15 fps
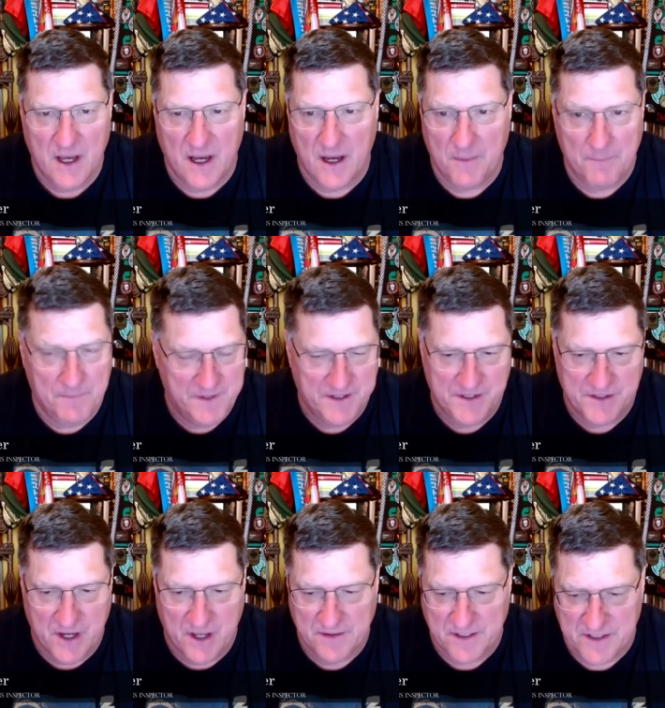Um, this
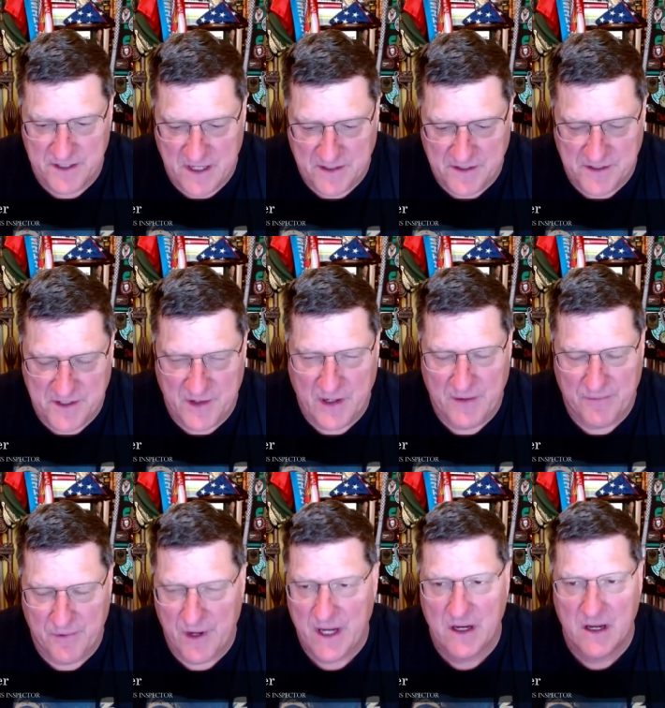is all that's necessary
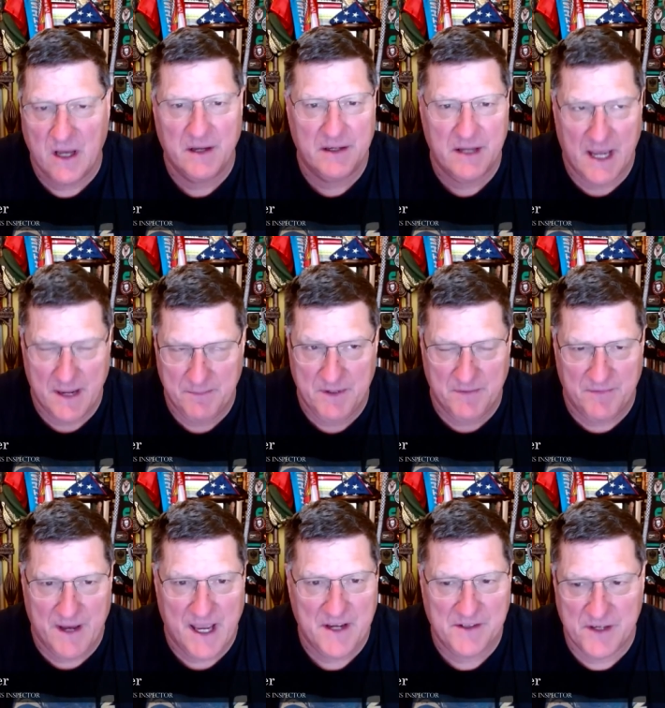for a gun-type
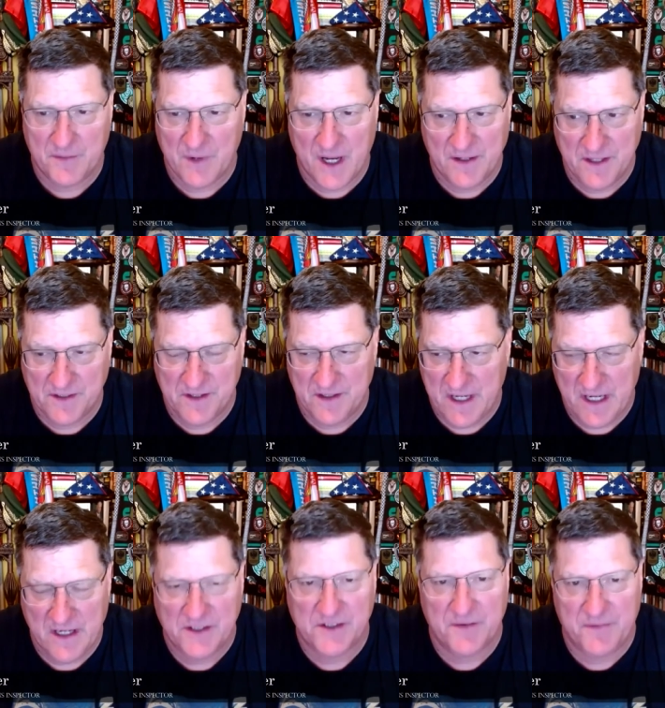device. Iran doesn't
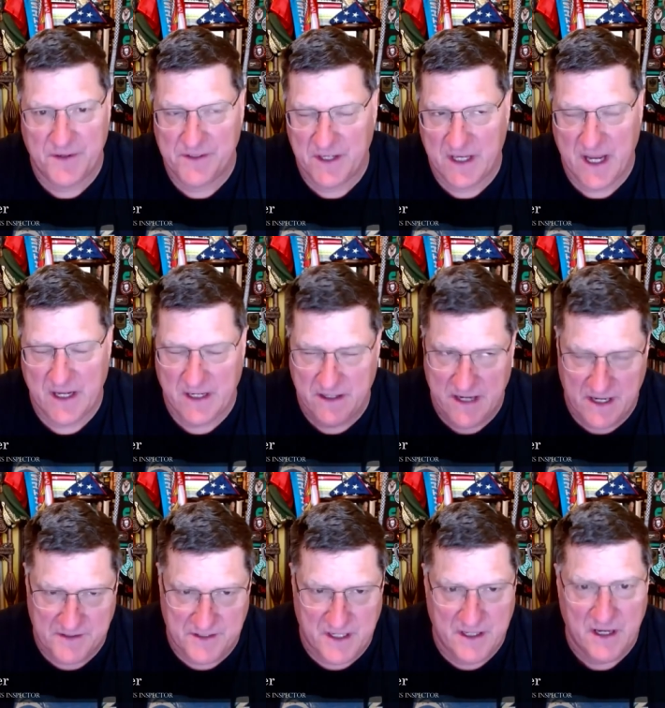need a sophisticated
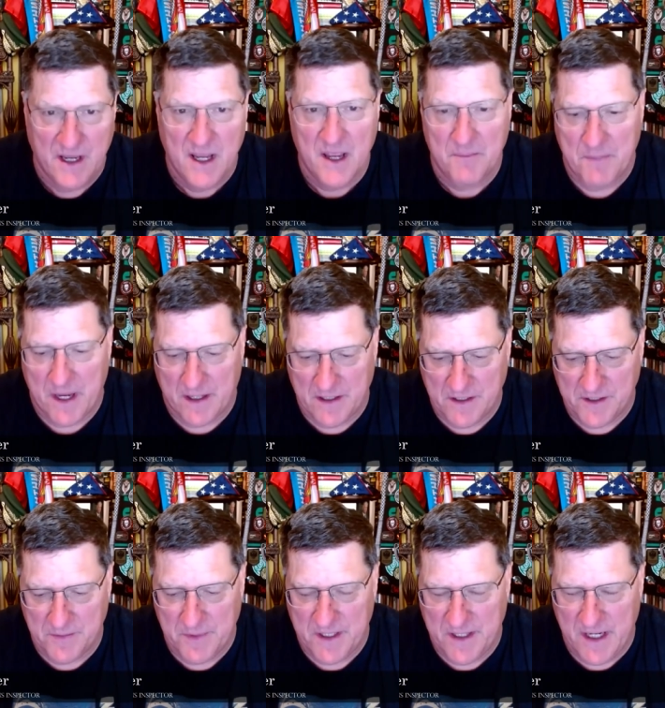testing
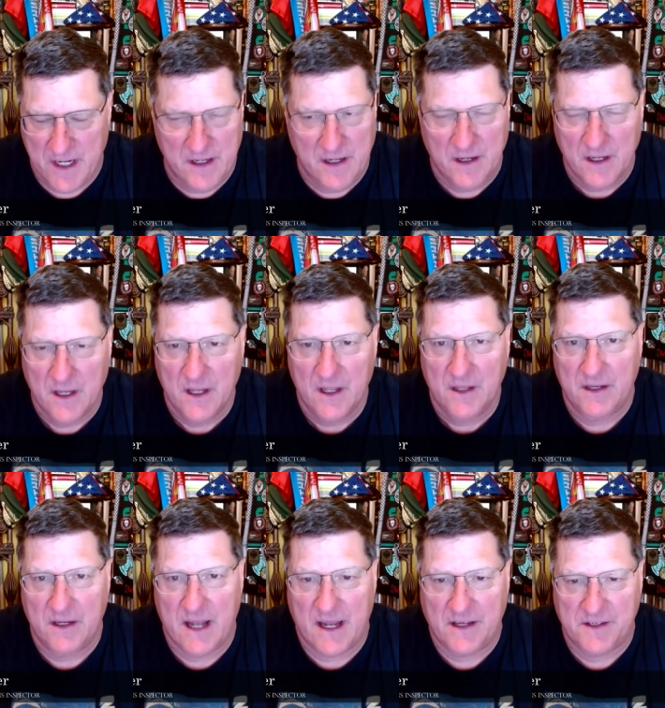mechanism. Indeed,
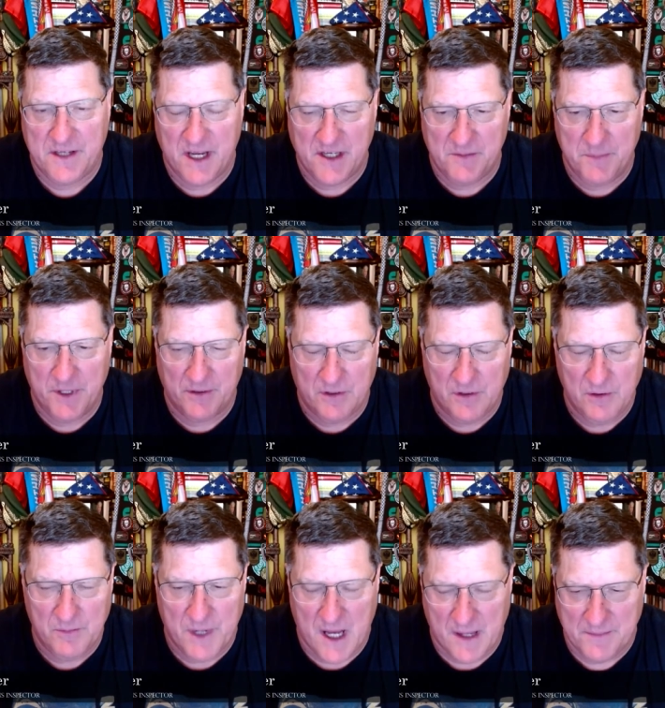the United States built
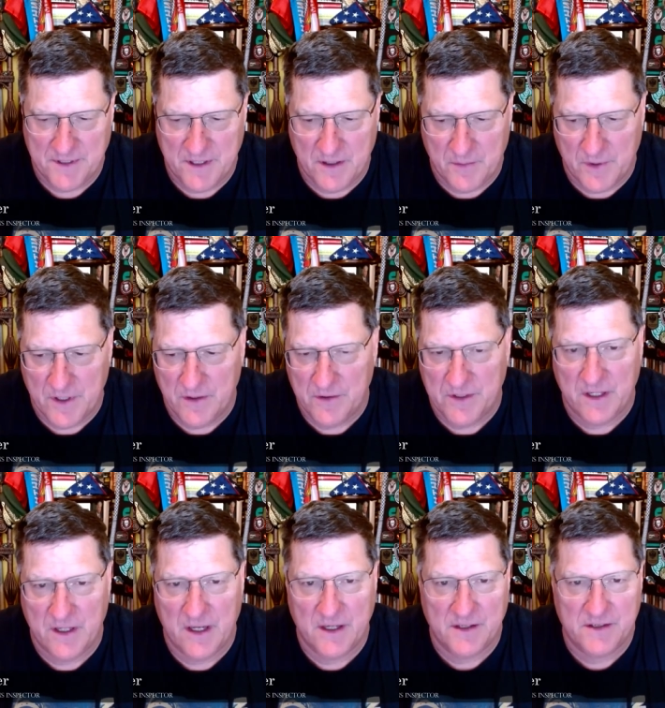two bombs that were
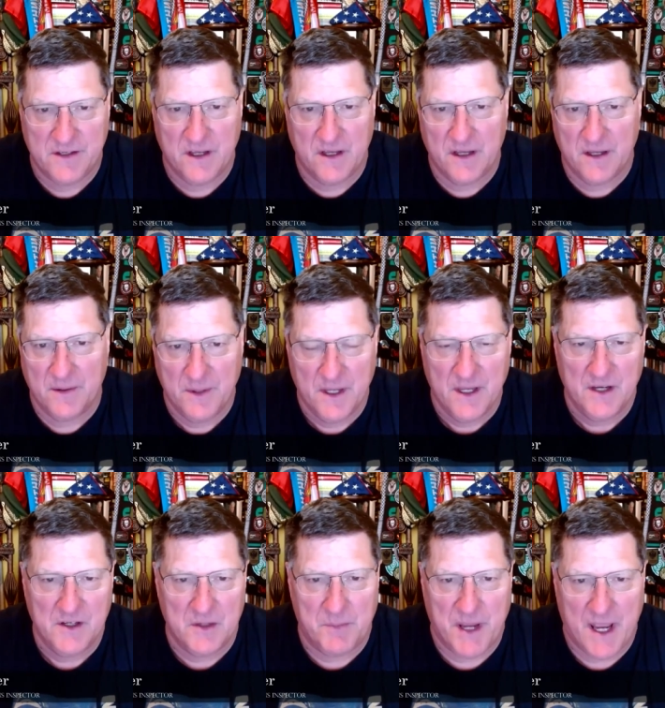used against uh,
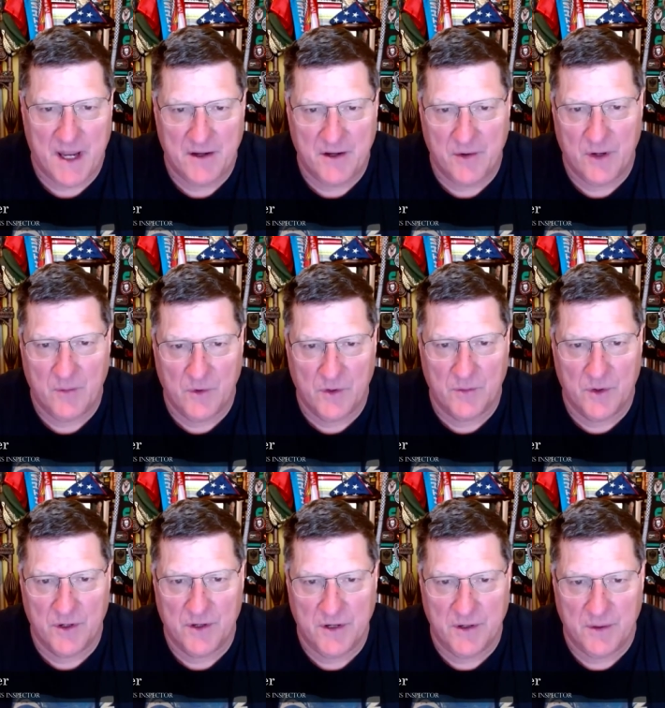Japan during World
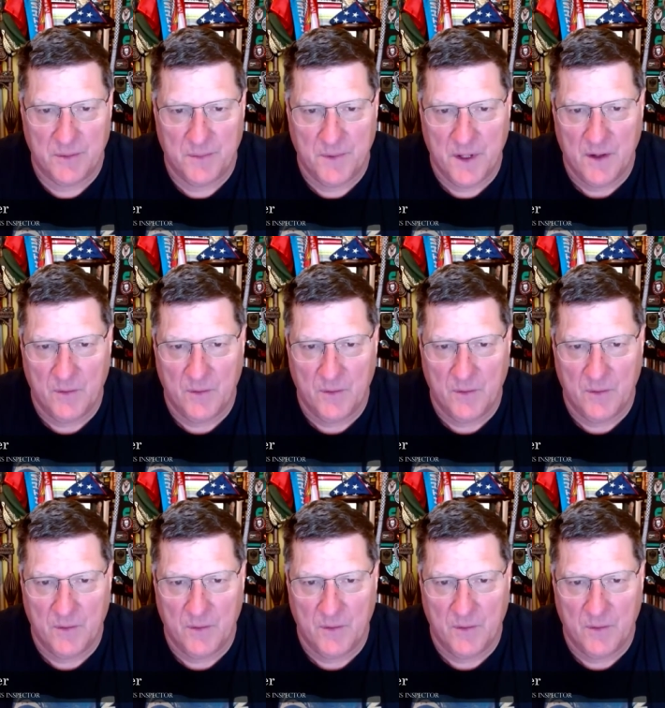War II.